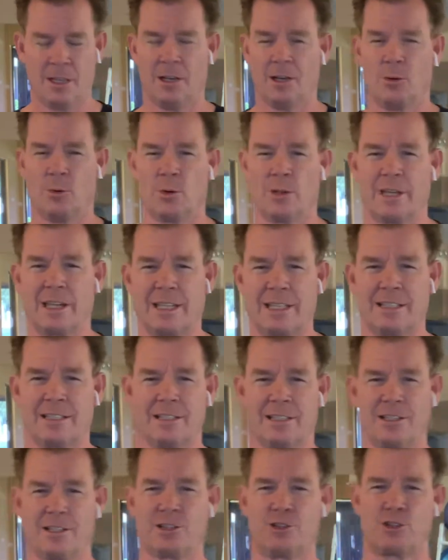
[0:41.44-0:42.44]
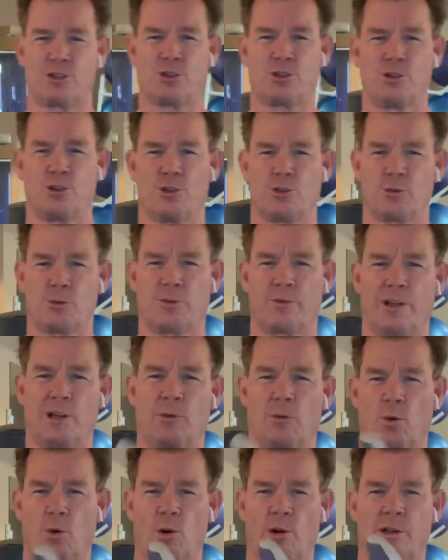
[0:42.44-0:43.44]
when they get into these shoes, we've got
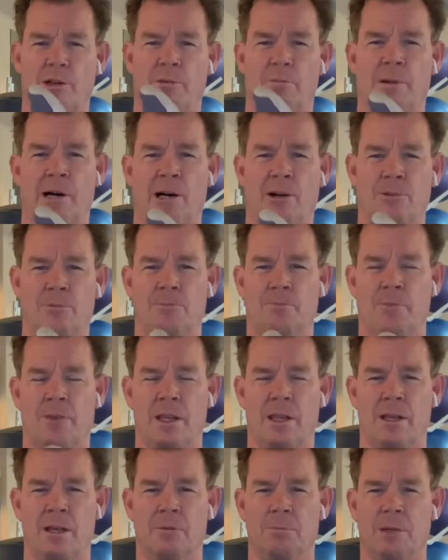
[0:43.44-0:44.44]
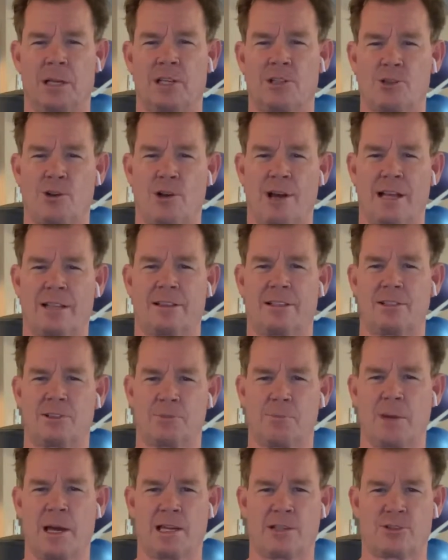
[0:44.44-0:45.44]
to worry about, because our
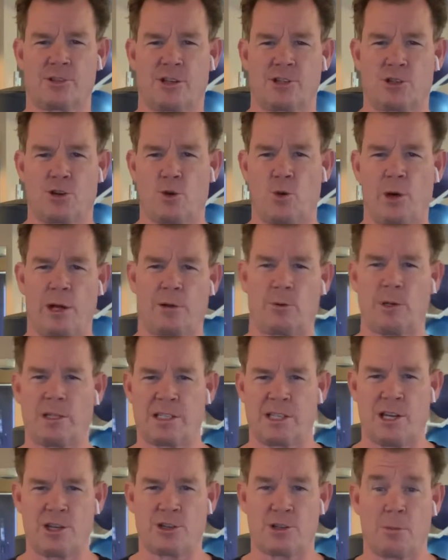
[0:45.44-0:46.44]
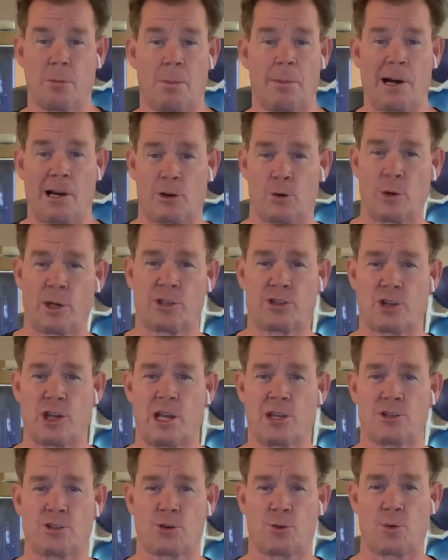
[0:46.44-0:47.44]
athletes make such quick, we teach them about quick
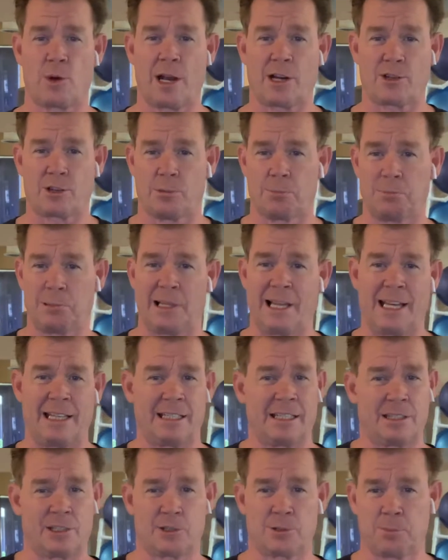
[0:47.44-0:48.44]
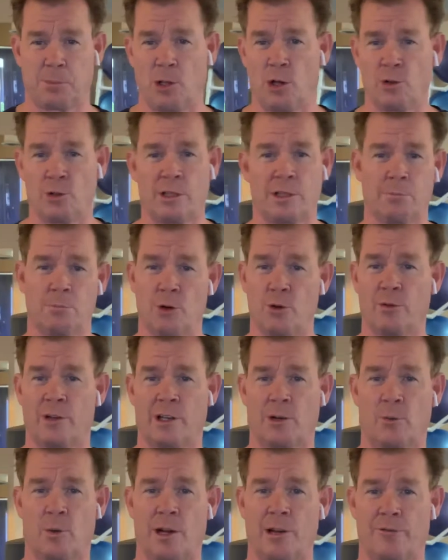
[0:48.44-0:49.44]
change direction, planning, exploding,
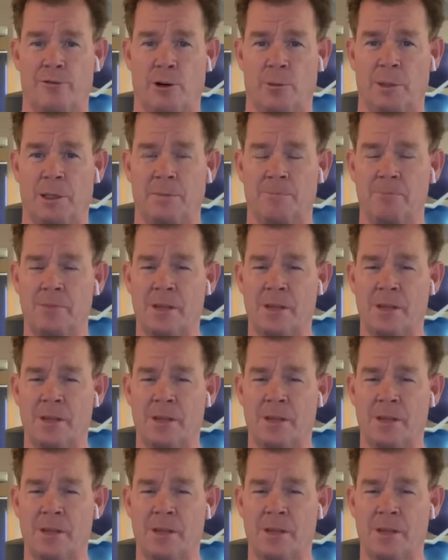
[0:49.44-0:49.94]
moving away from it.